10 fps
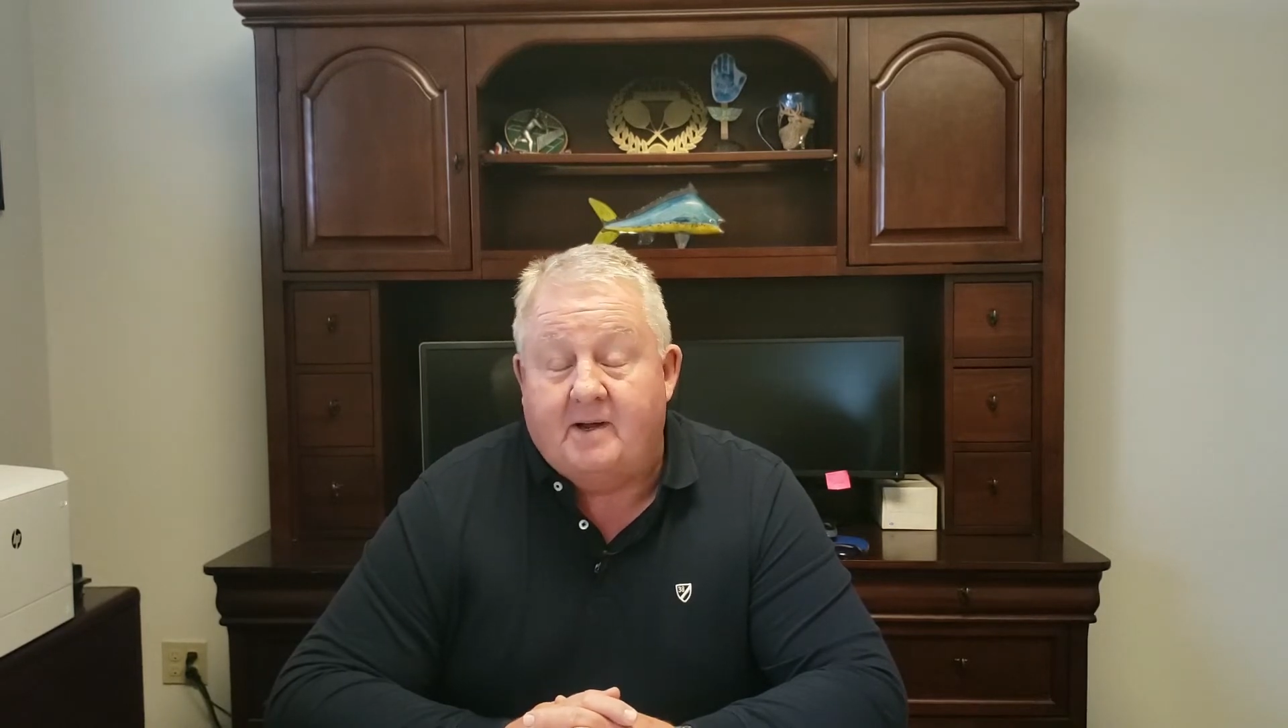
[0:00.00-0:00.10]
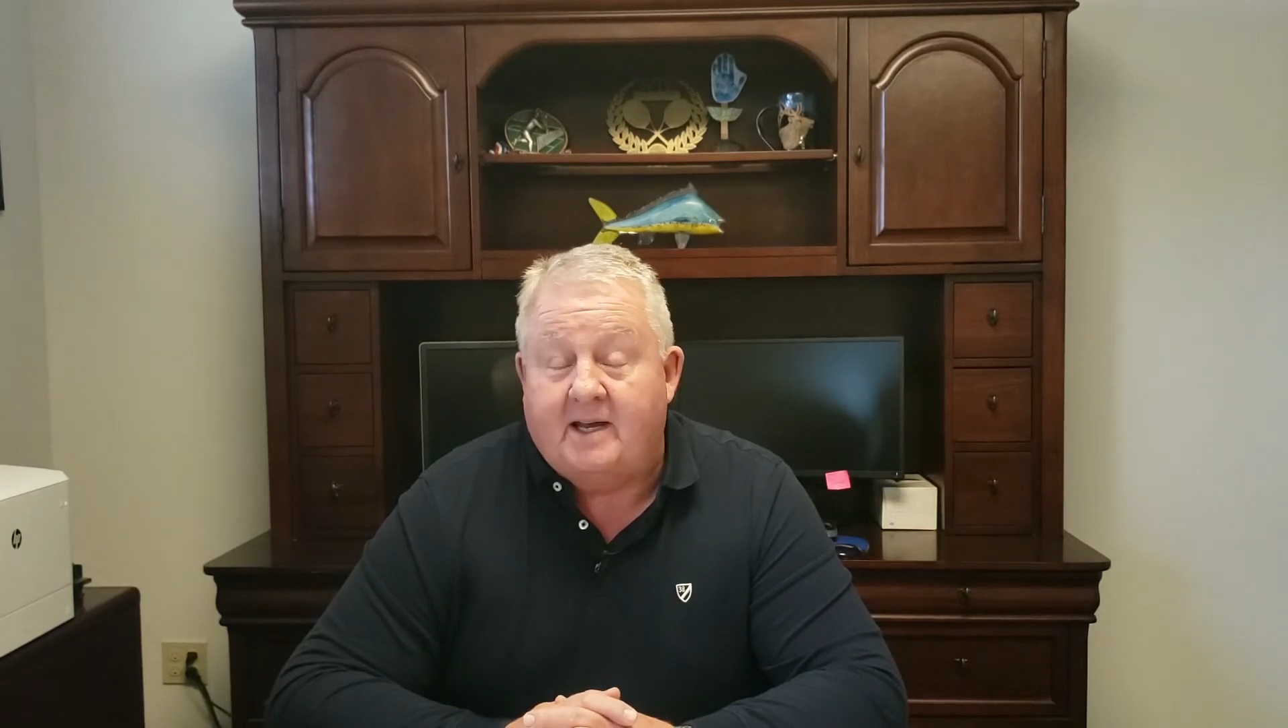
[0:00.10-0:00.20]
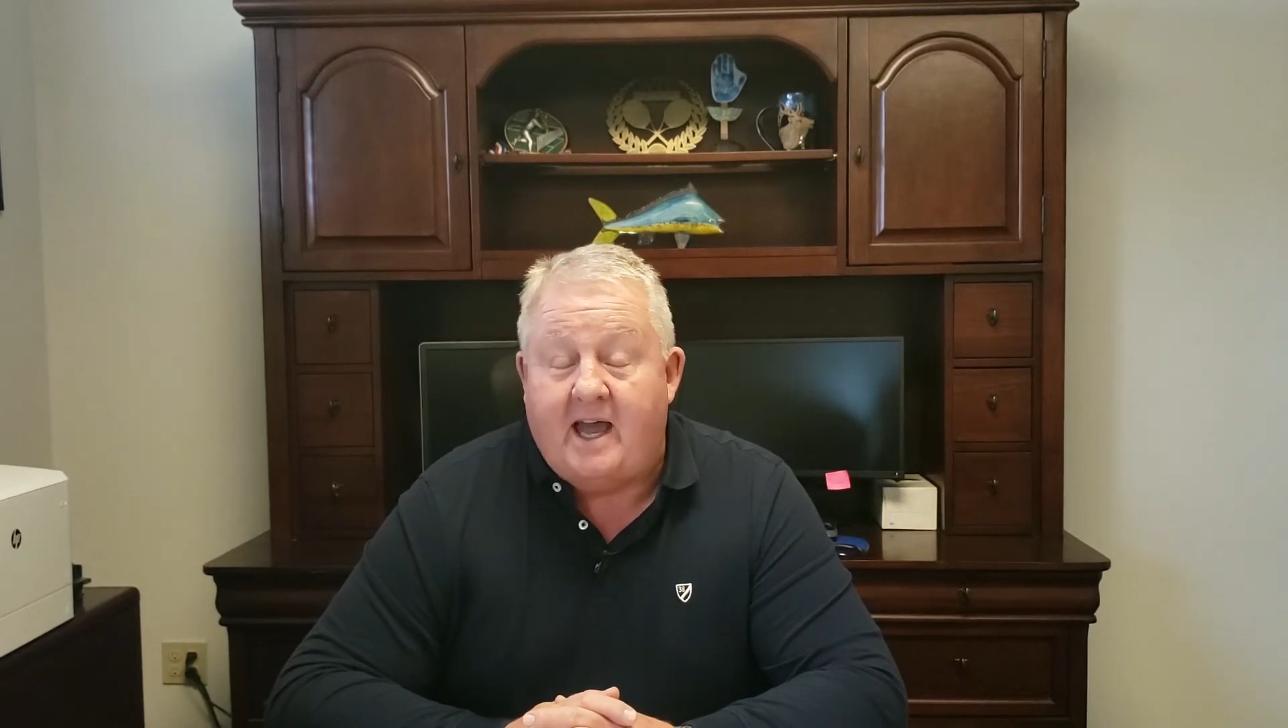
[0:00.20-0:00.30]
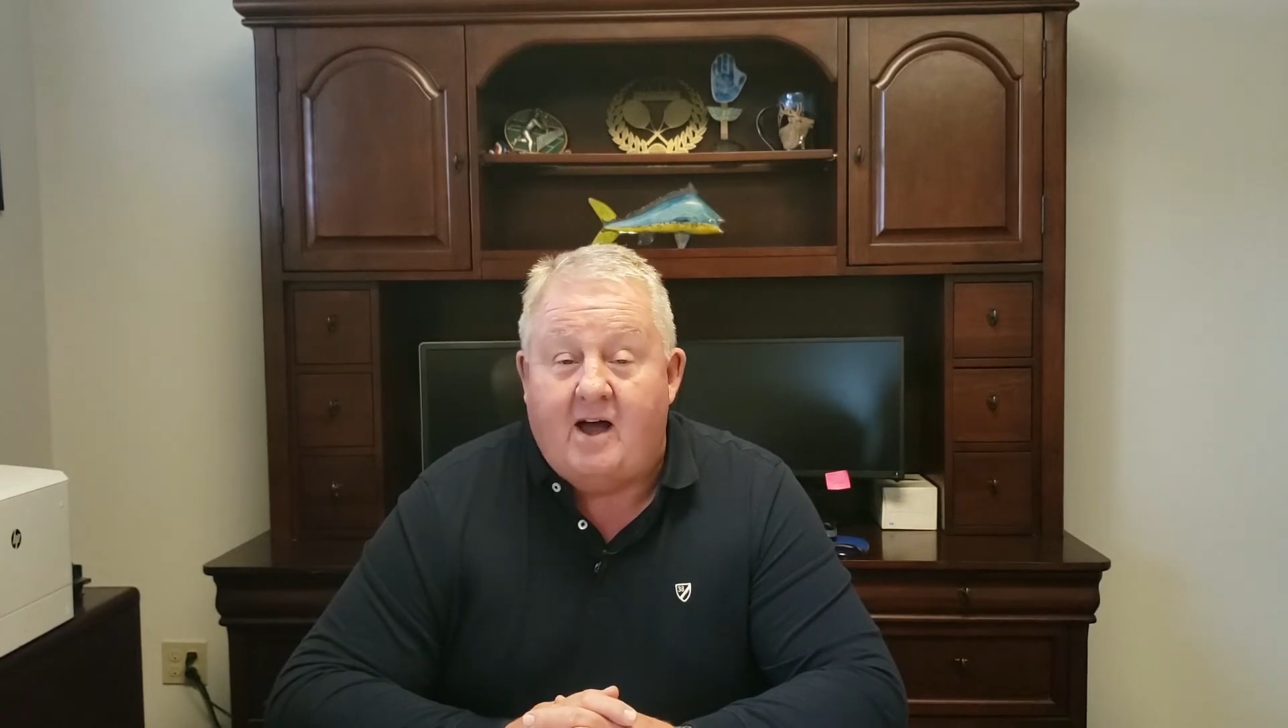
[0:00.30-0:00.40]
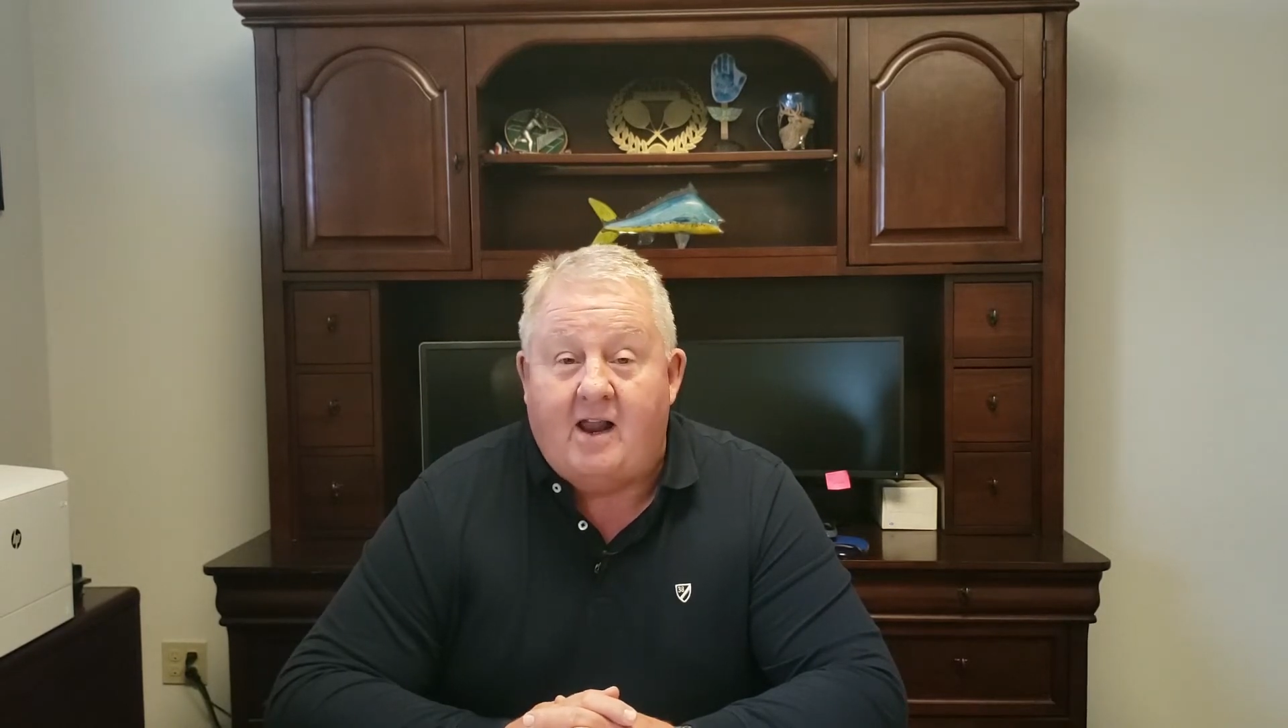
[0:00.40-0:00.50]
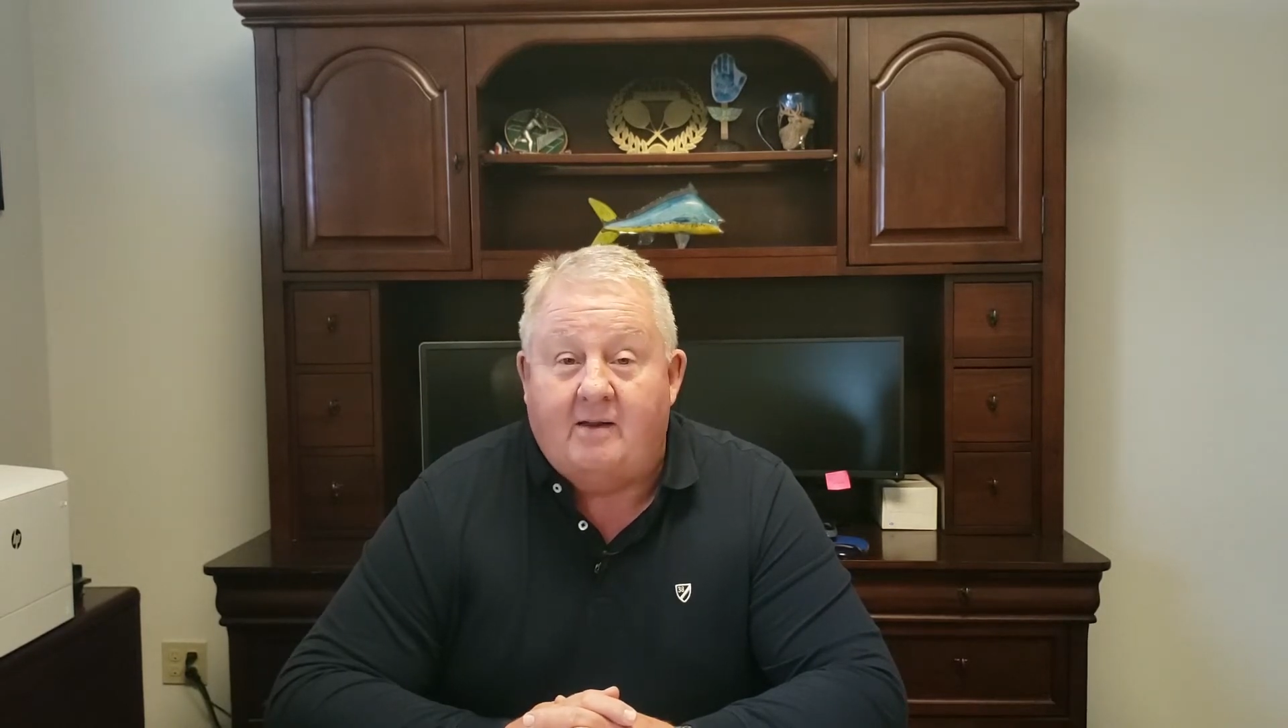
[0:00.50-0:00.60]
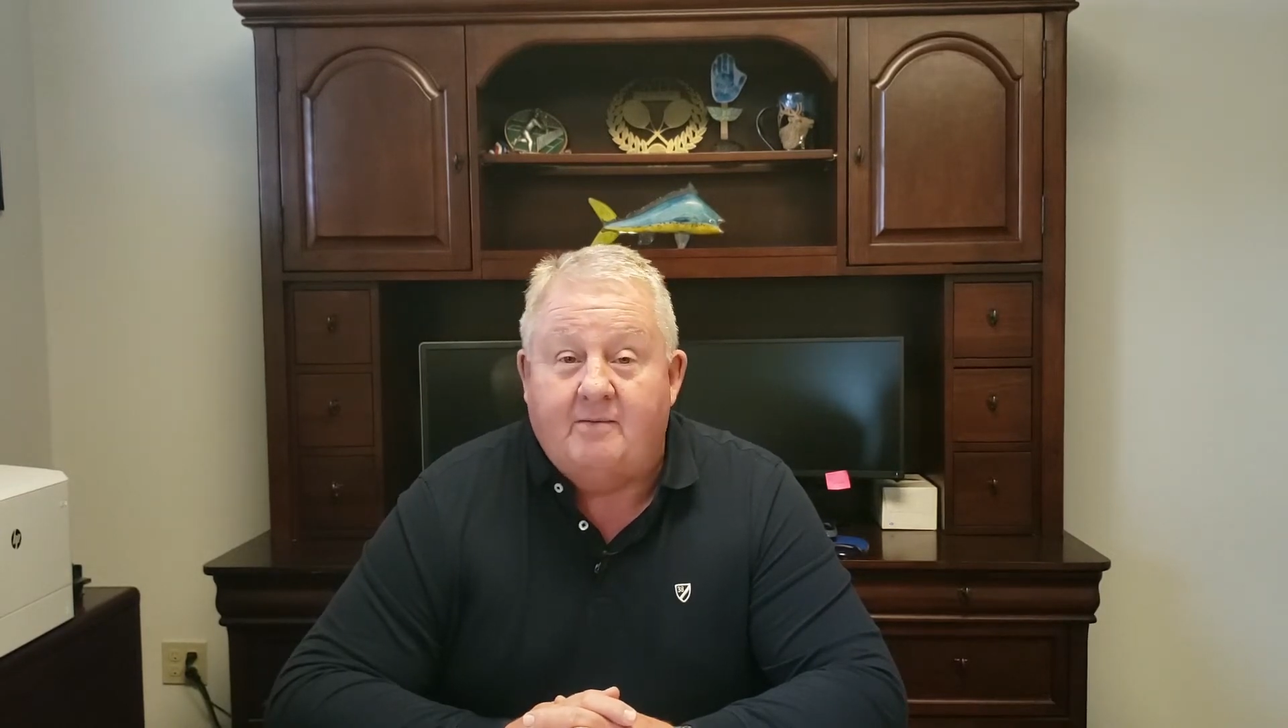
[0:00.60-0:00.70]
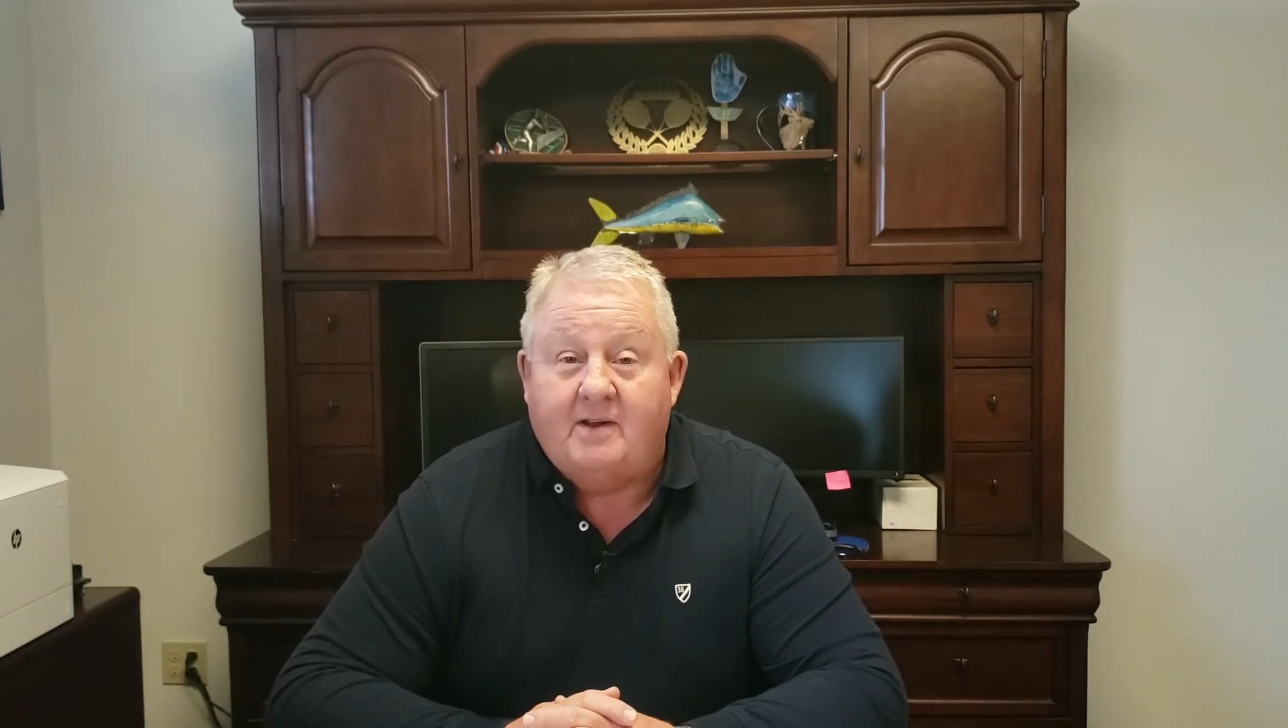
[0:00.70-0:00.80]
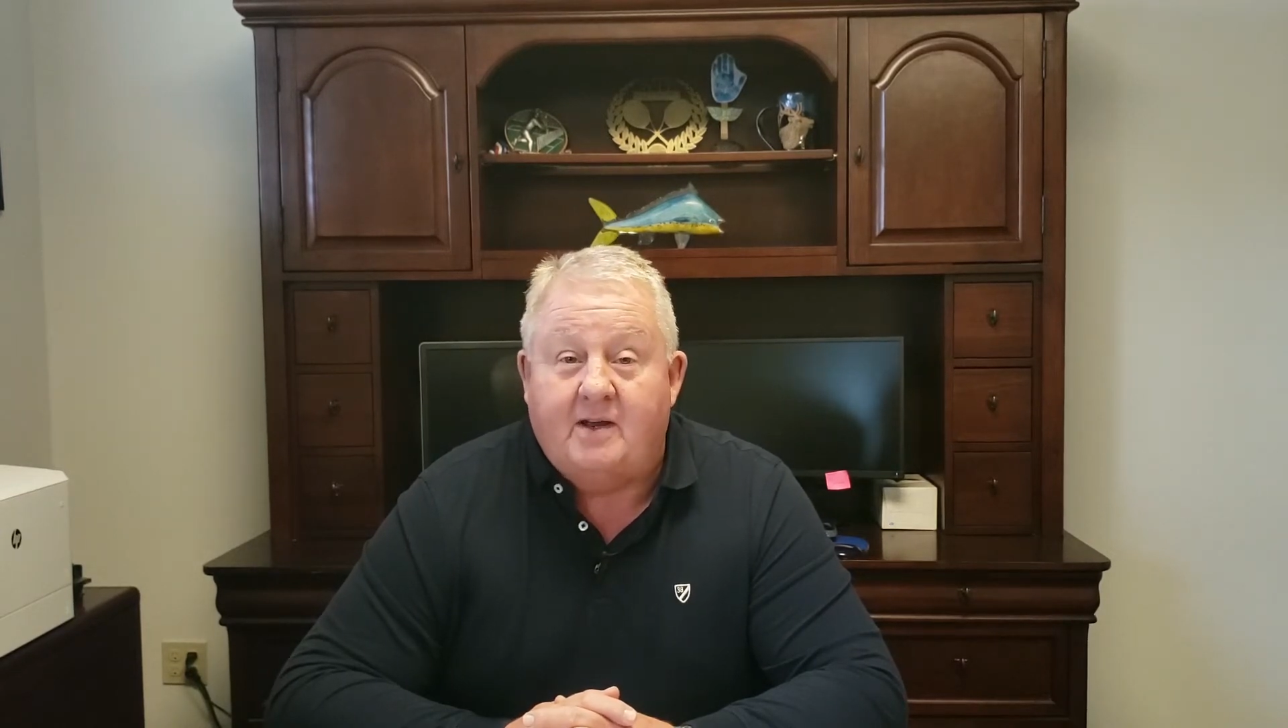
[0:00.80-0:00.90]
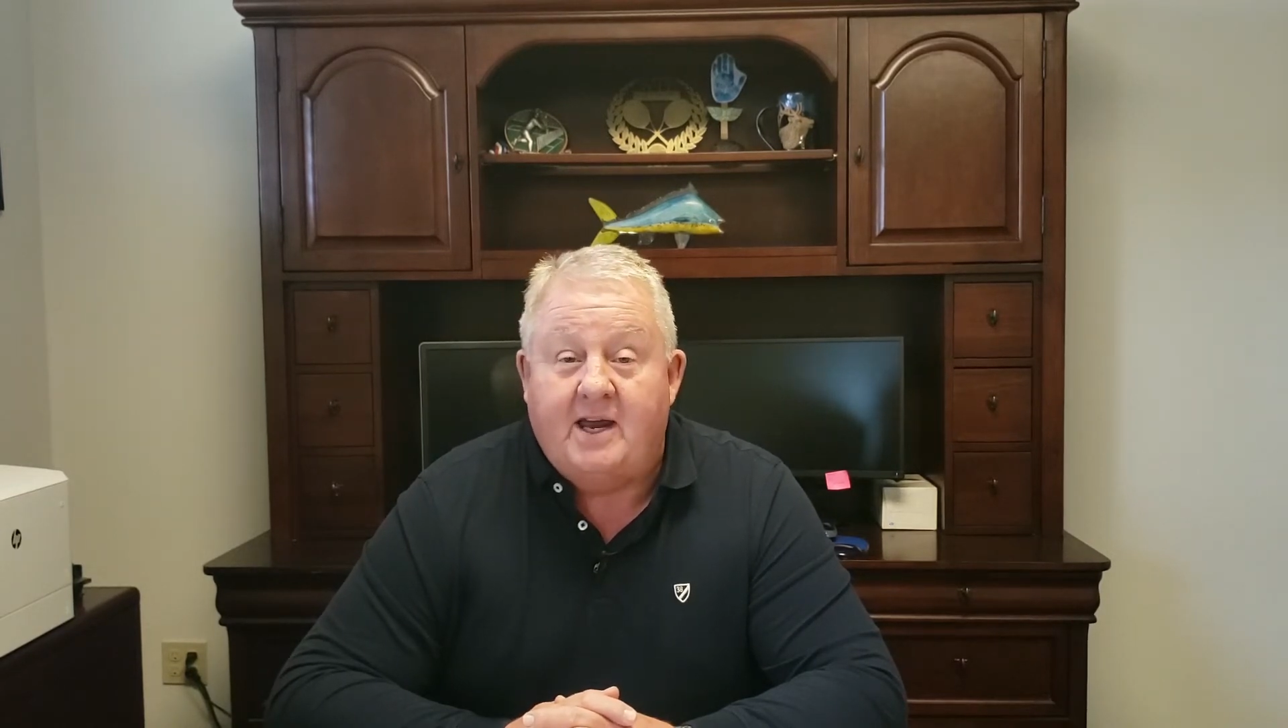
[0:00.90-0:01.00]
gal
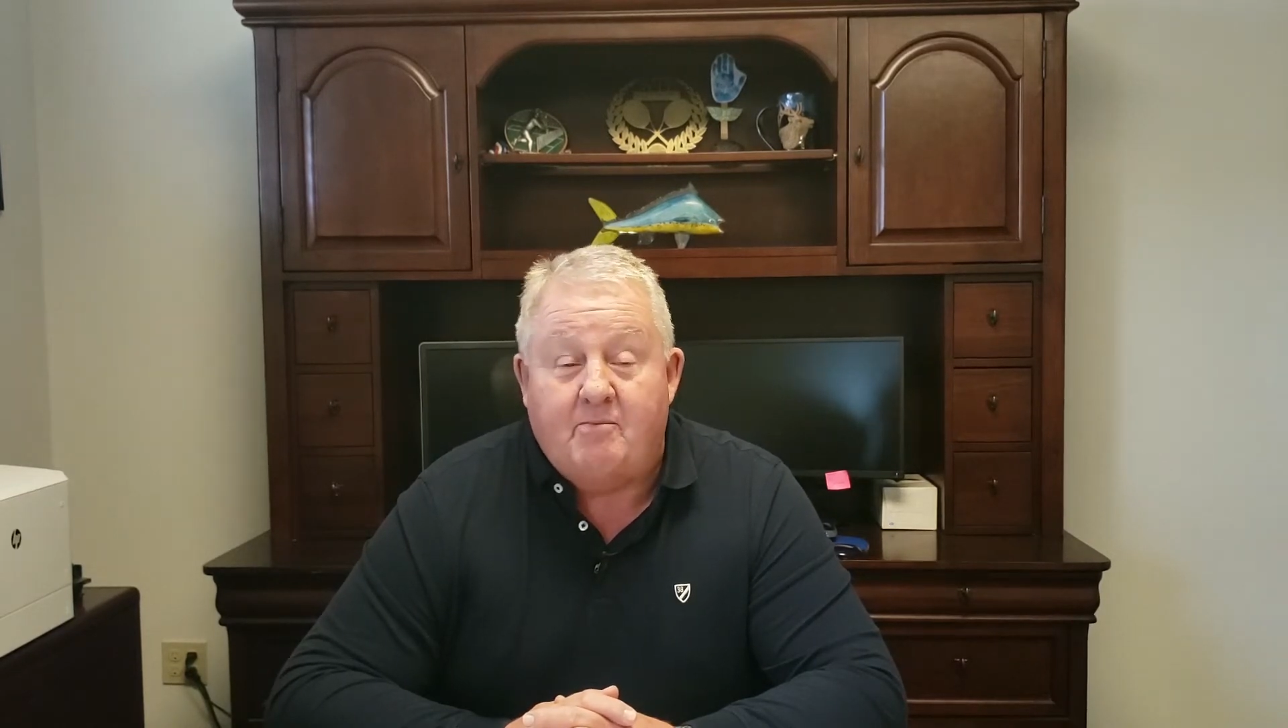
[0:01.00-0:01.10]
in